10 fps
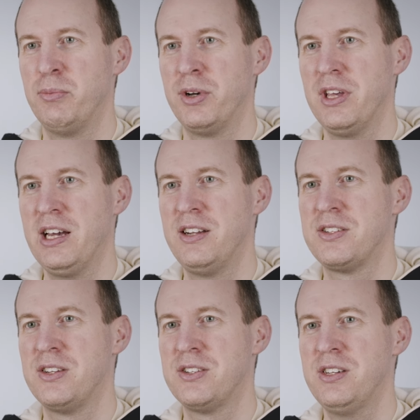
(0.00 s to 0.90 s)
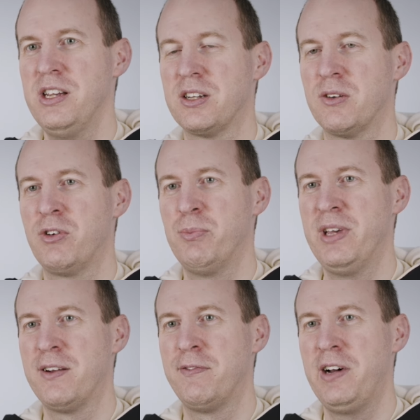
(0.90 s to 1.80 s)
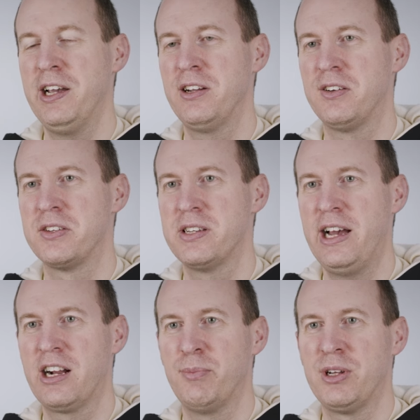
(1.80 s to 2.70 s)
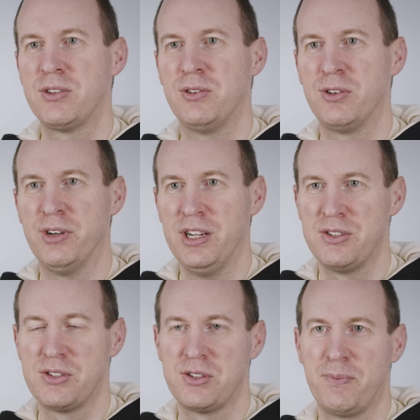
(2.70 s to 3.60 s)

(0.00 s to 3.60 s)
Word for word: but that is distinct from that final sacramental grace.